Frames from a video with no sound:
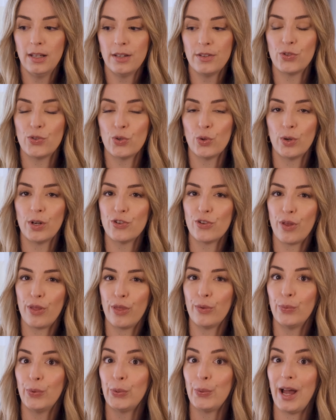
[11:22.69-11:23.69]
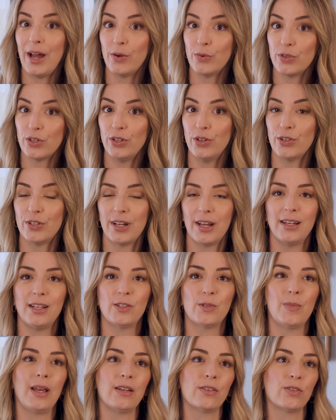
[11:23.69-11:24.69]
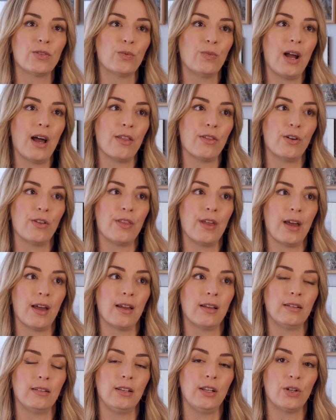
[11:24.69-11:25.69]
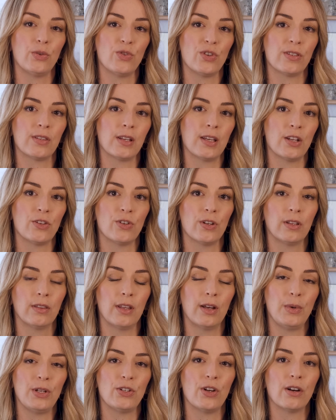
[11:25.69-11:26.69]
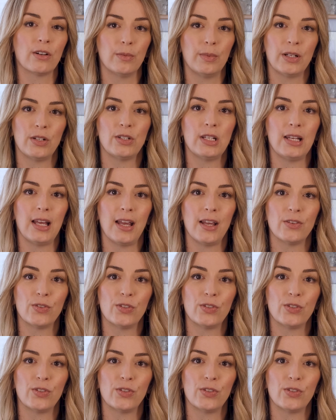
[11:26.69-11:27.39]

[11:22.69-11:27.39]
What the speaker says: storage throughout your tiny space rather than, just the kitchen that we talked about today.